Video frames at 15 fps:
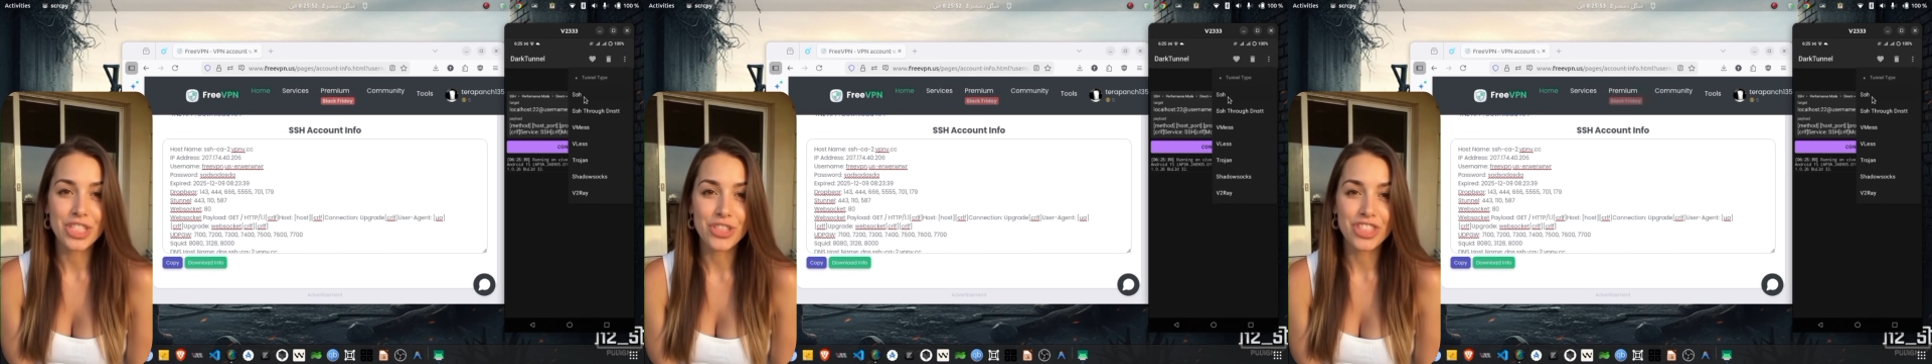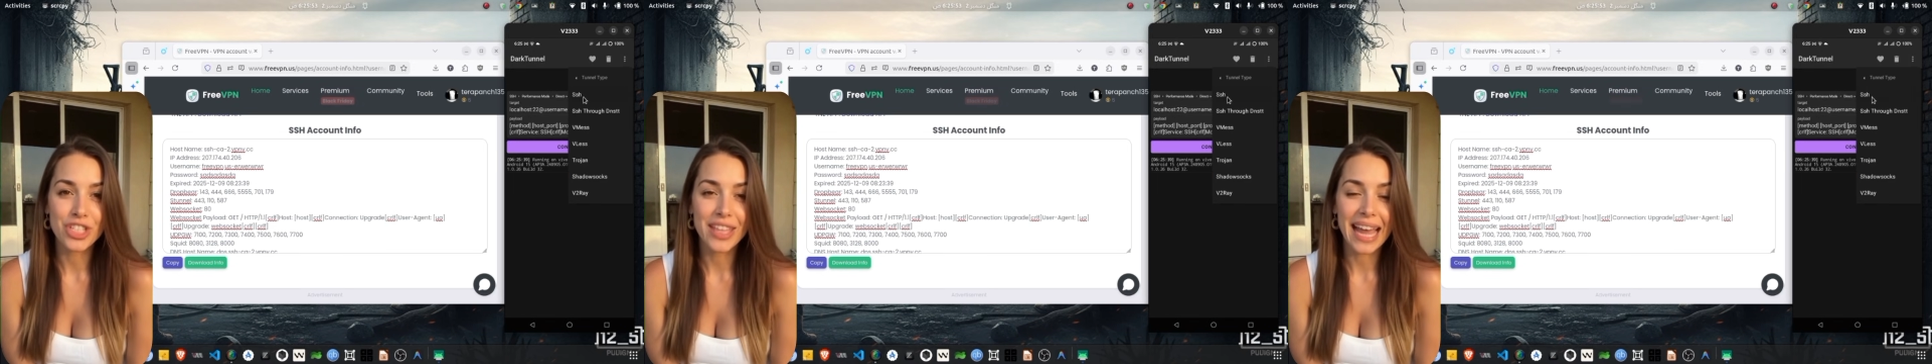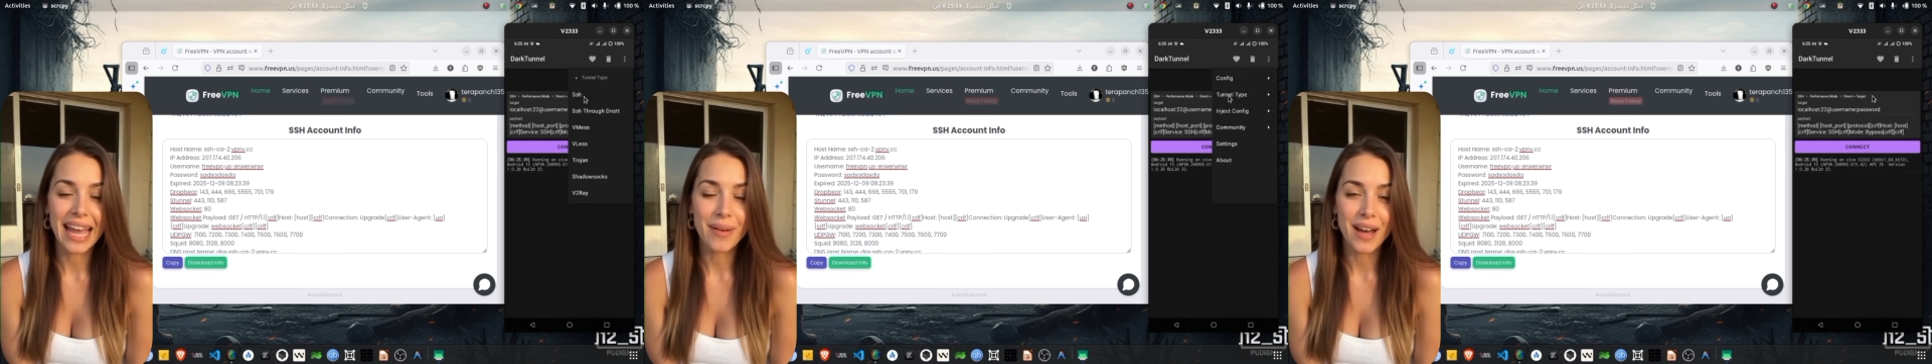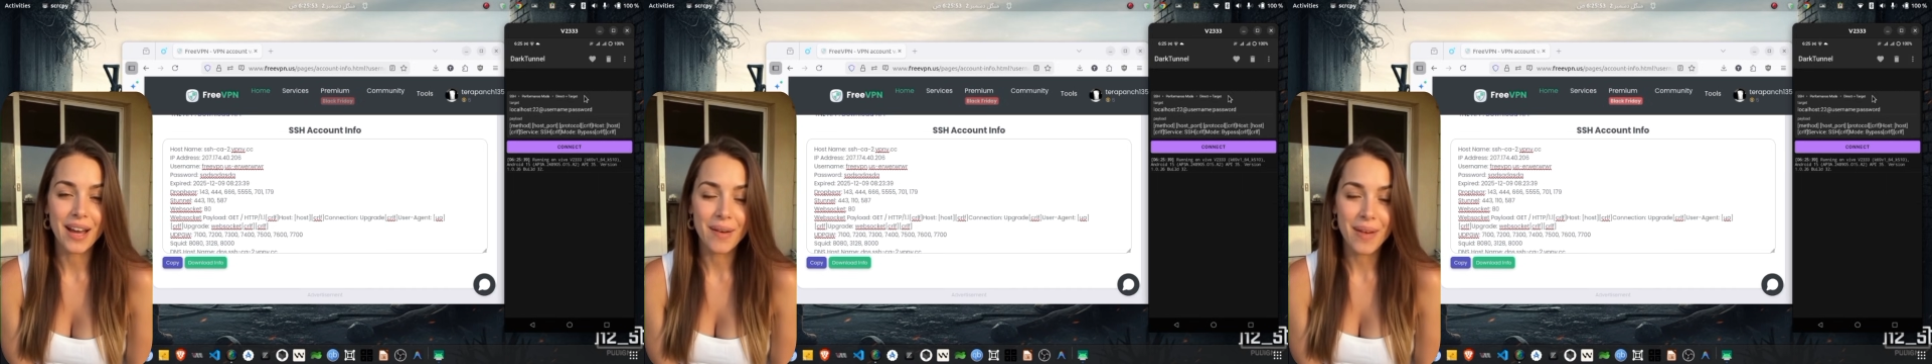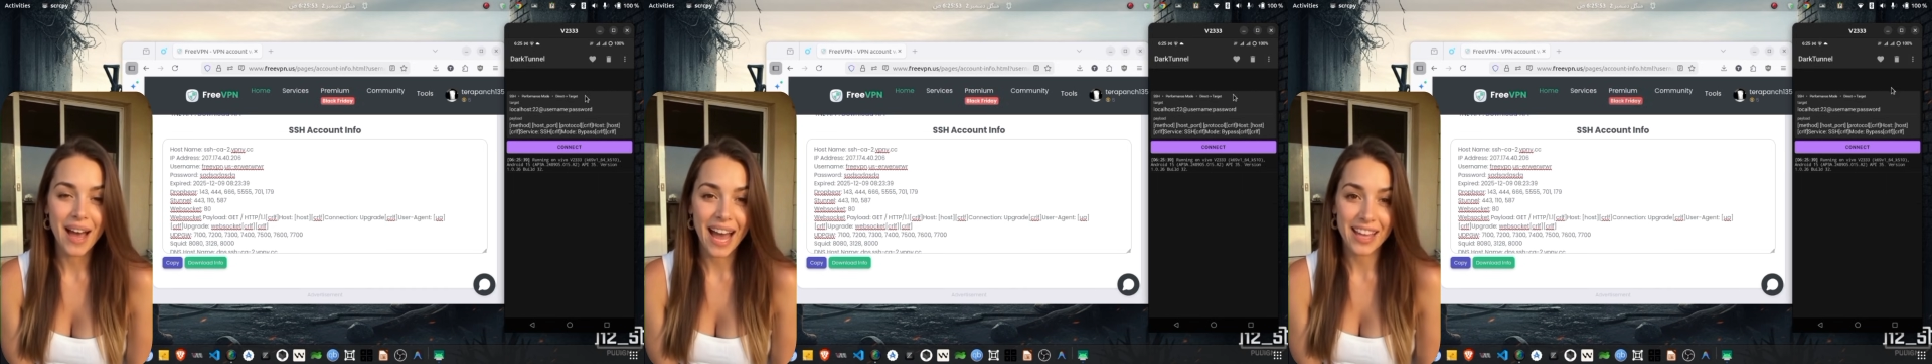username,
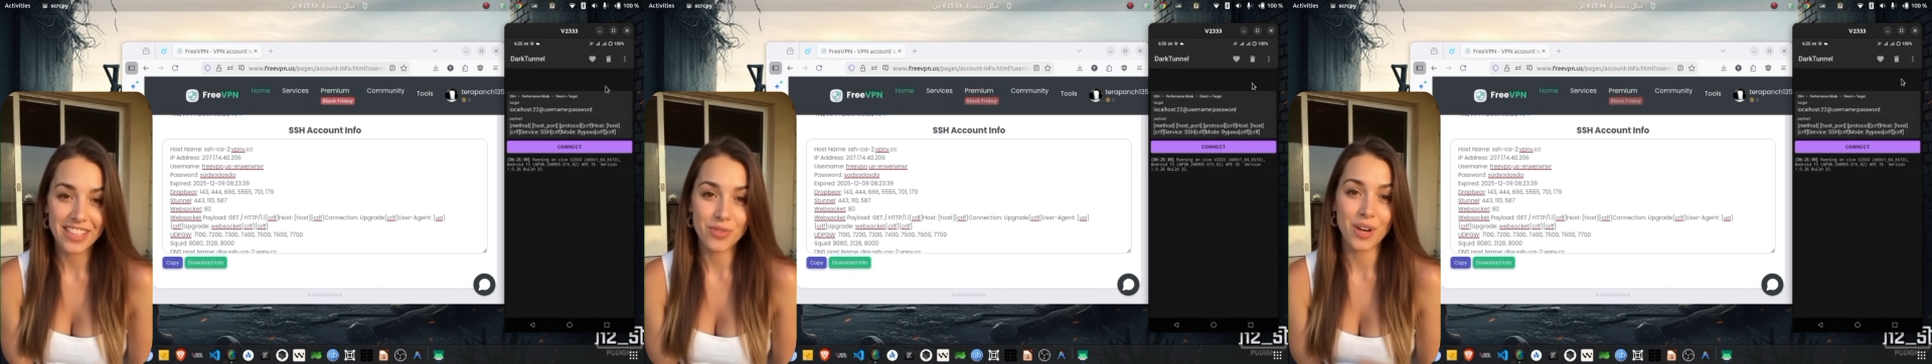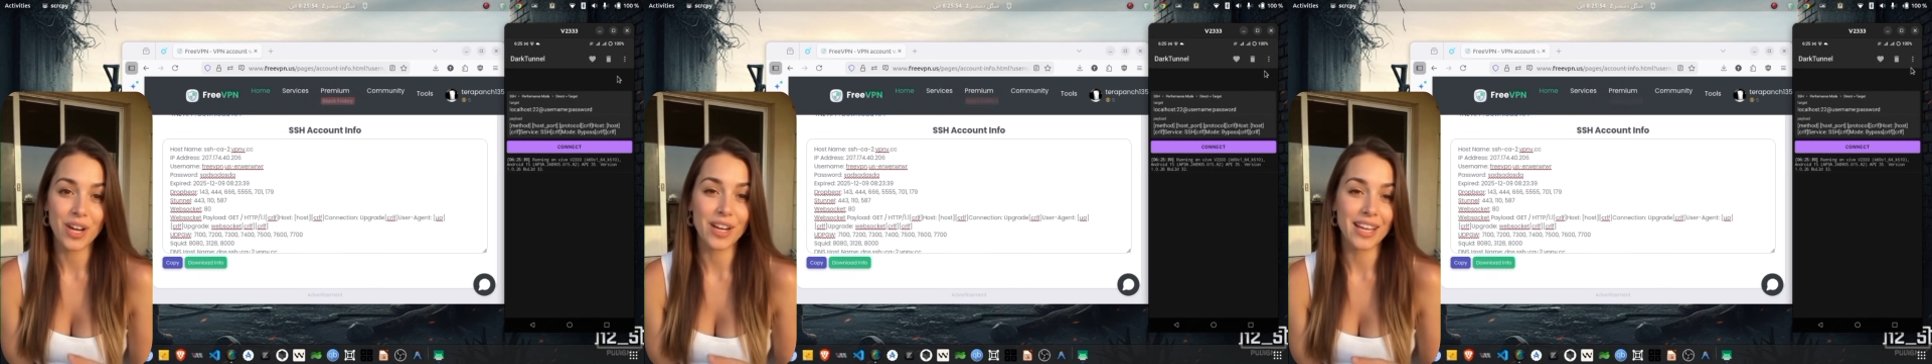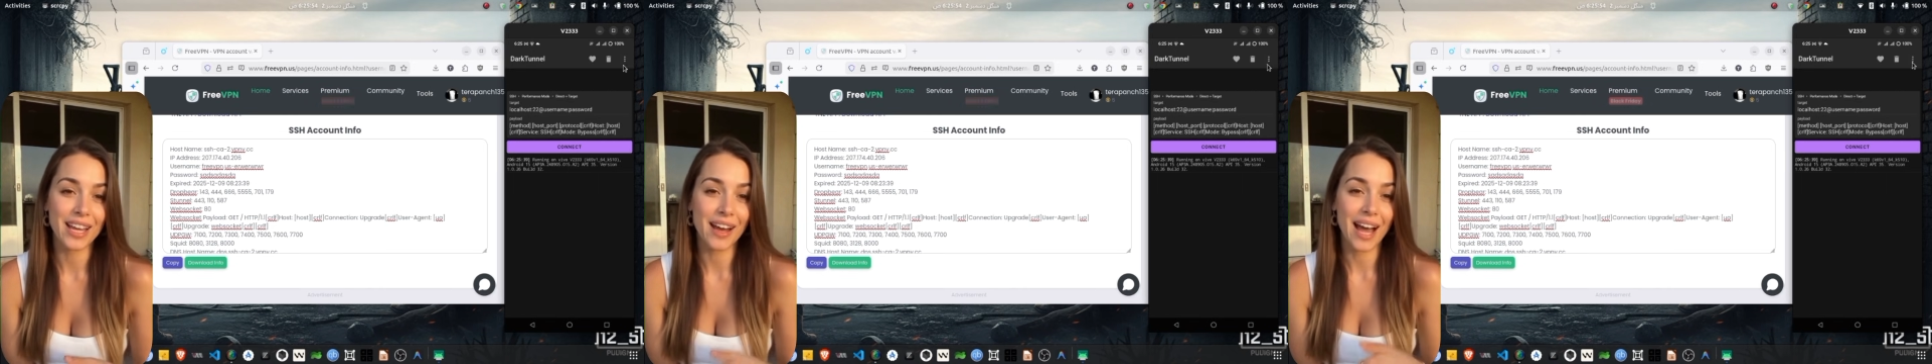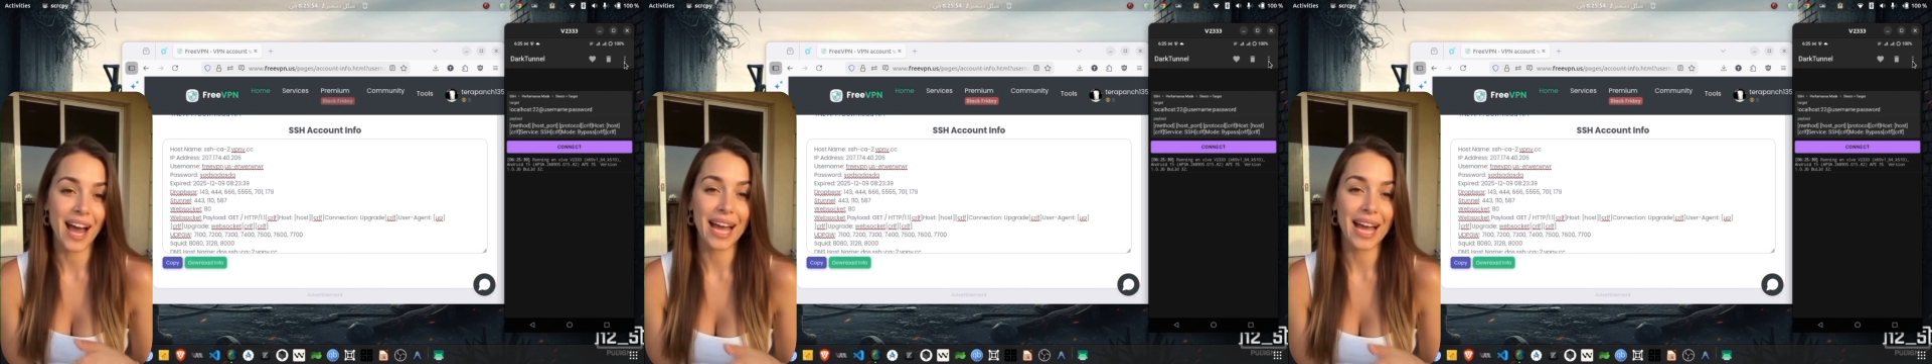password,